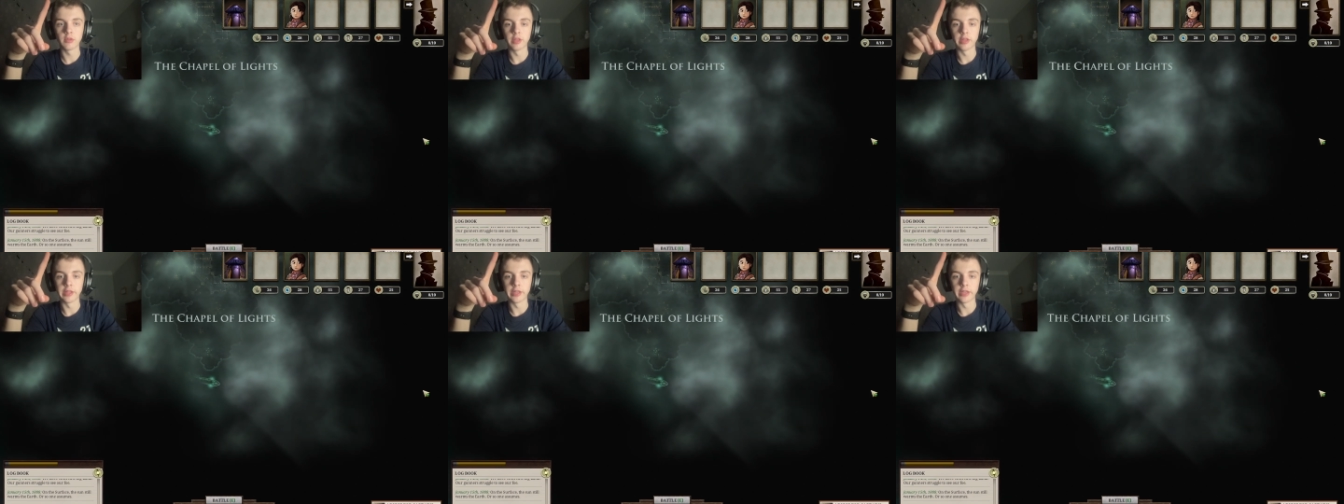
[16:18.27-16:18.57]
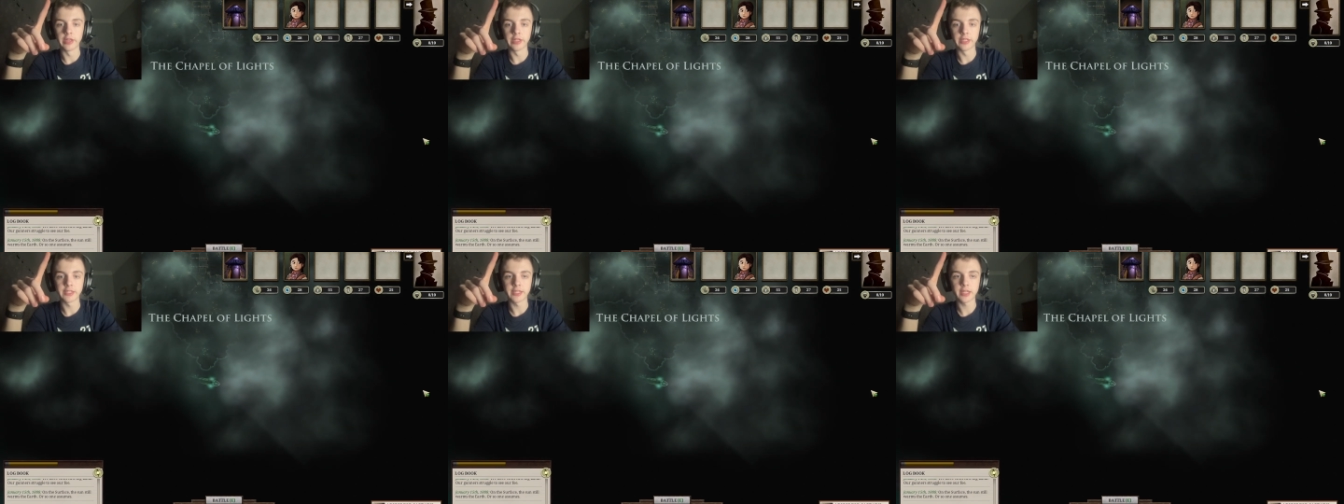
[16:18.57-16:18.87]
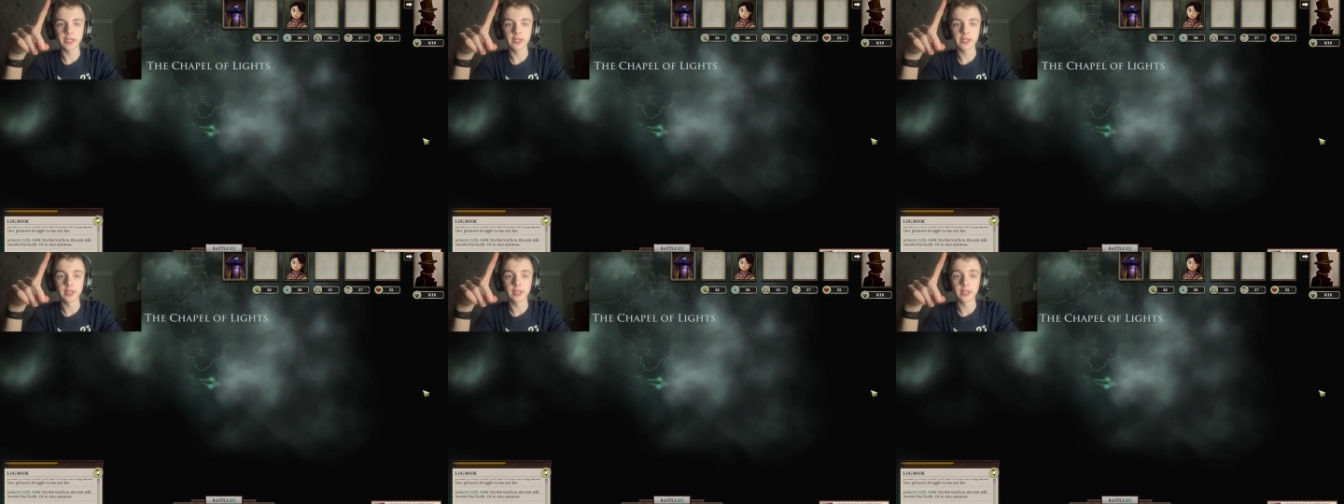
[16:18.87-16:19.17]
Wait a
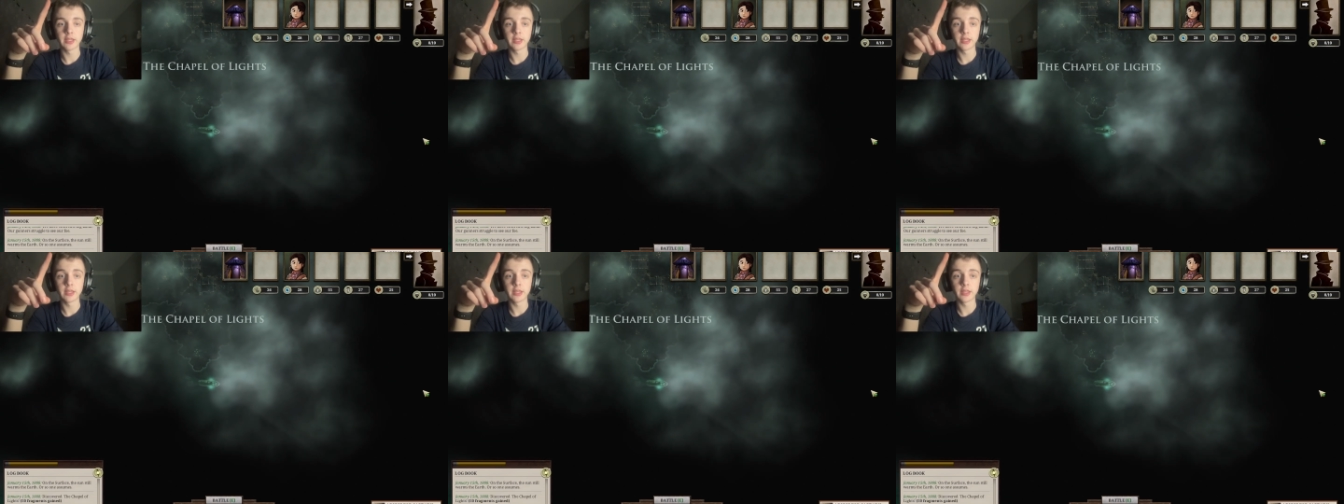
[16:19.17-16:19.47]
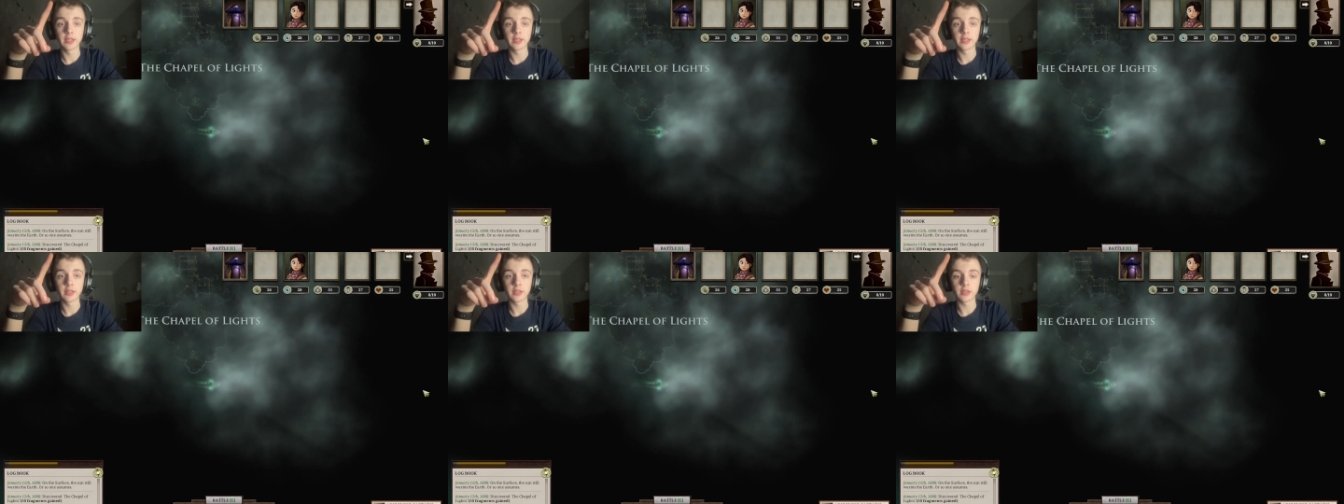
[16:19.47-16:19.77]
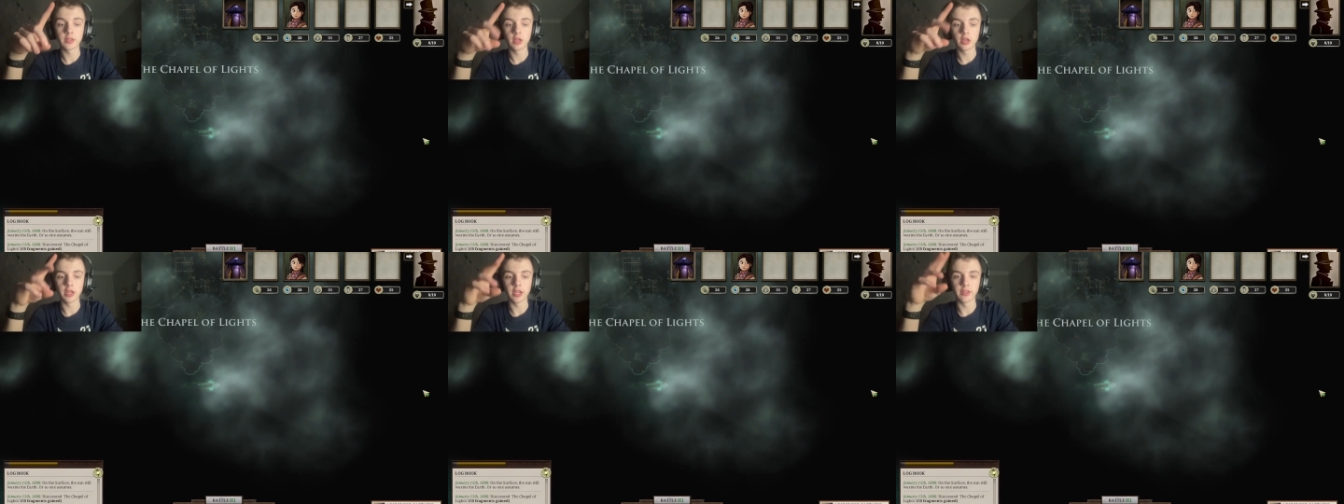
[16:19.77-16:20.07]

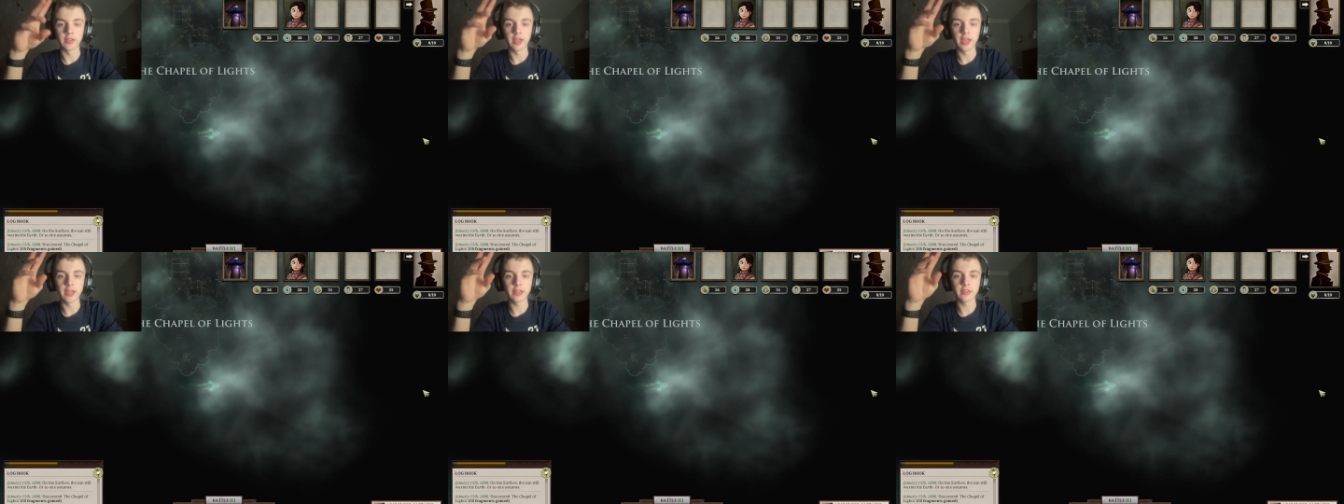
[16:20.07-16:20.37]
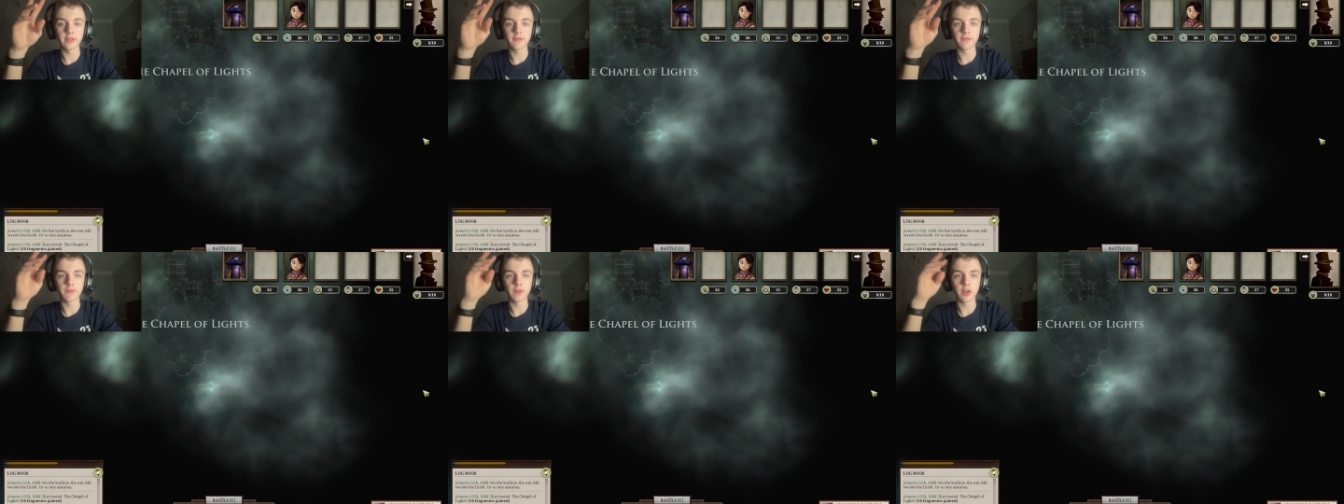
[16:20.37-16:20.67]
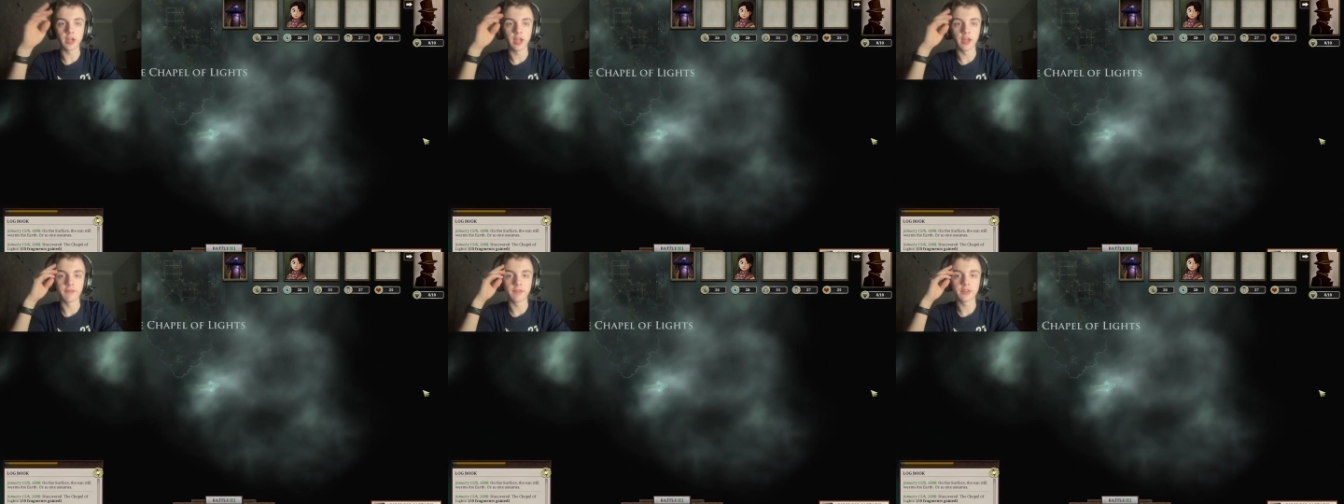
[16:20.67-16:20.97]
second. Okay, they ate the.
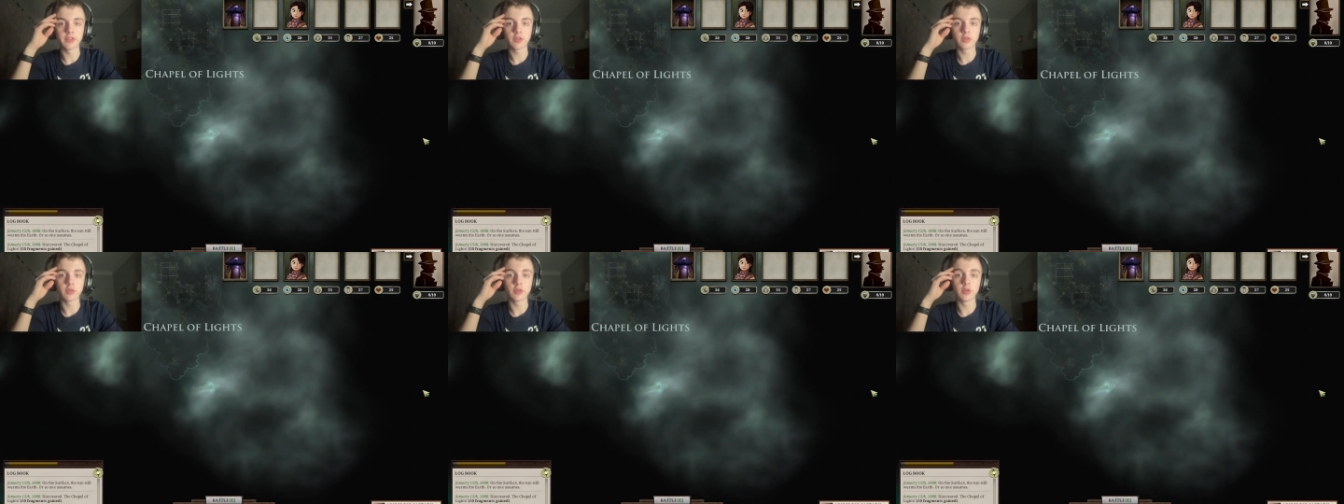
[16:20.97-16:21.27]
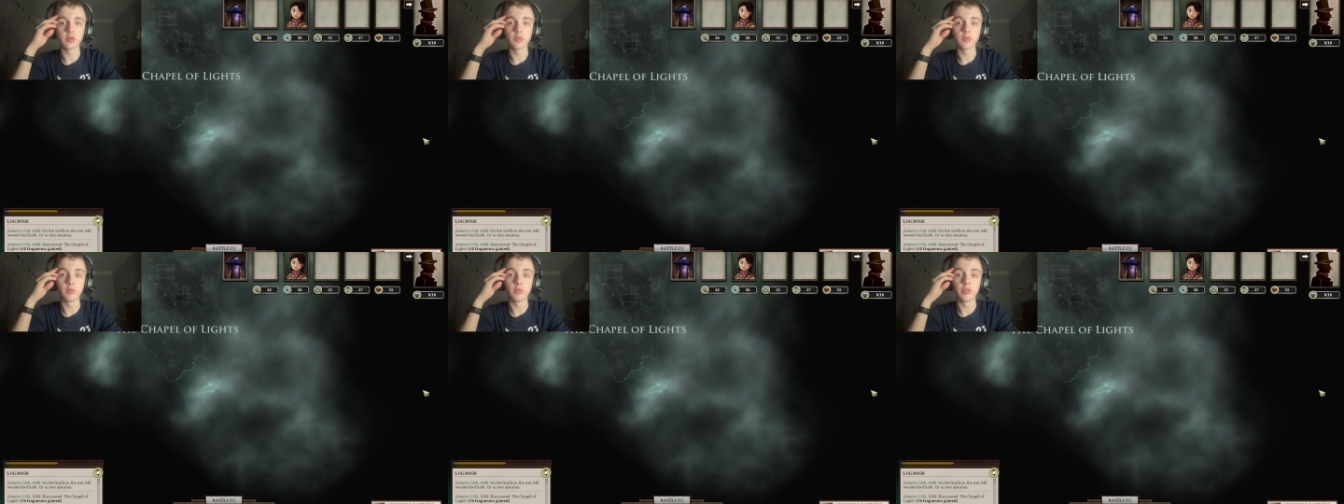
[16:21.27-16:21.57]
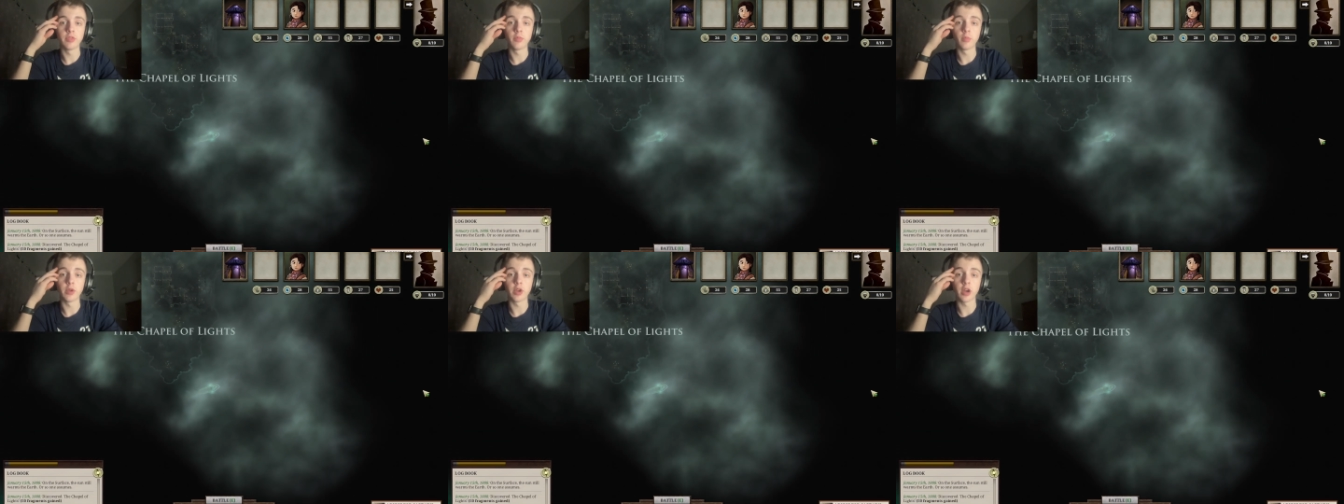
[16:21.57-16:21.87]
Okay, I fed the crew.
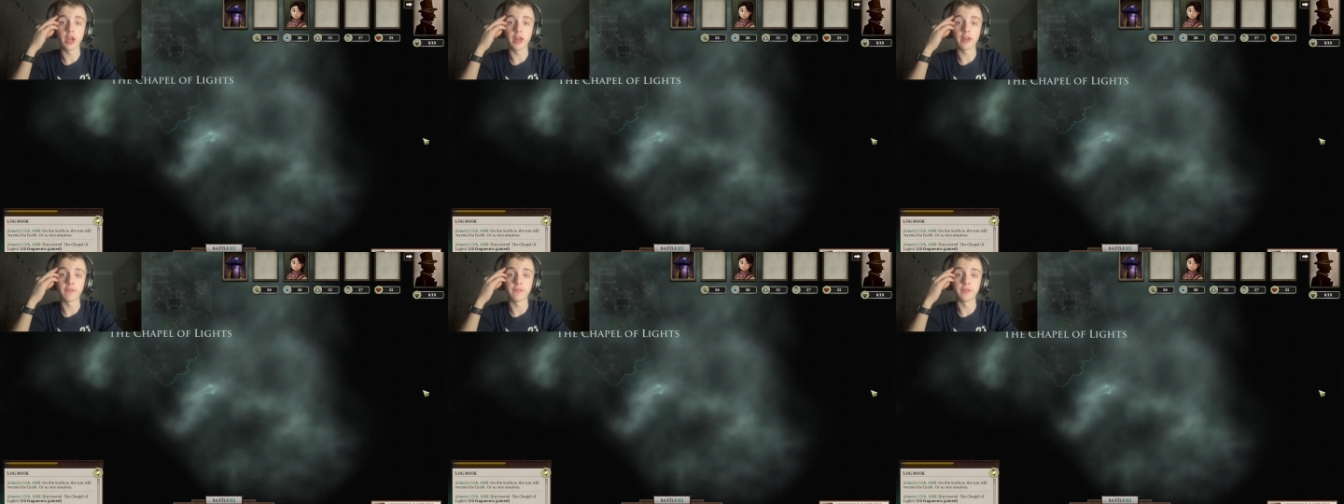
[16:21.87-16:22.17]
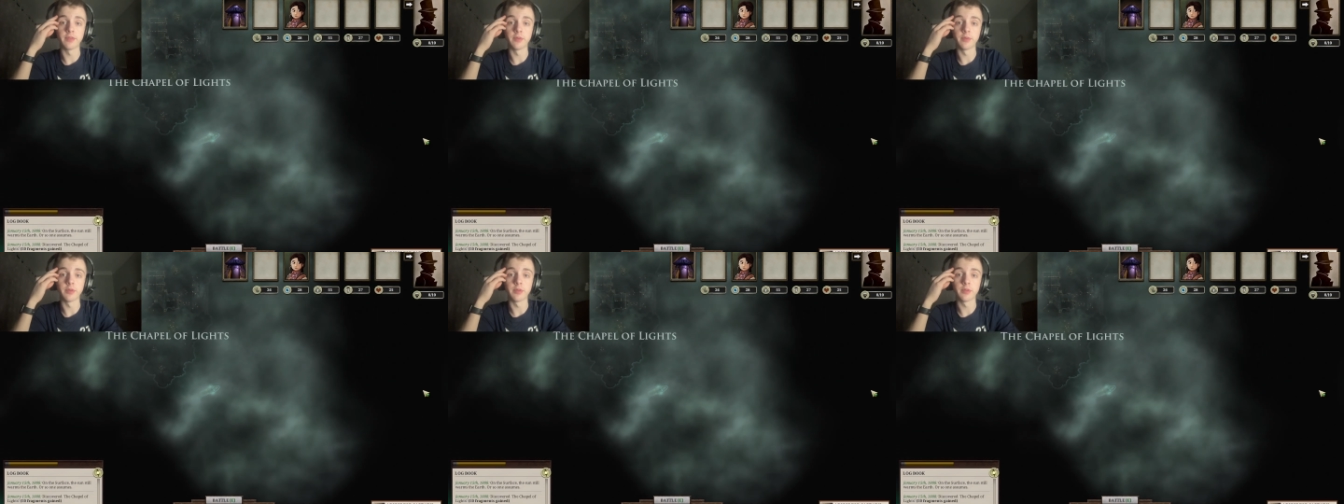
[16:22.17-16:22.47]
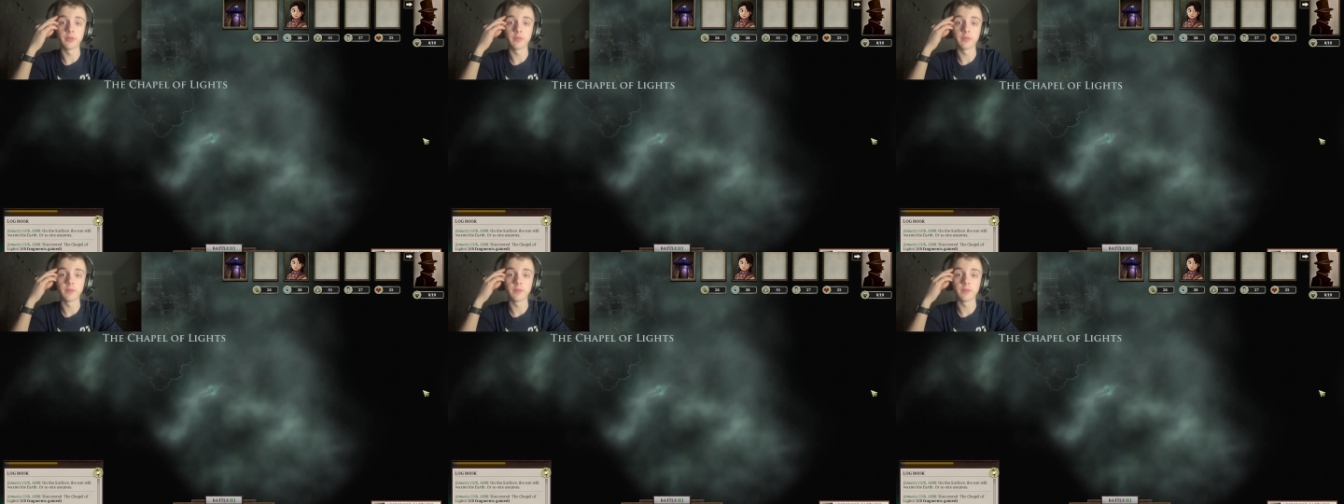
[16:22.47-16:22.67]
We are out of food.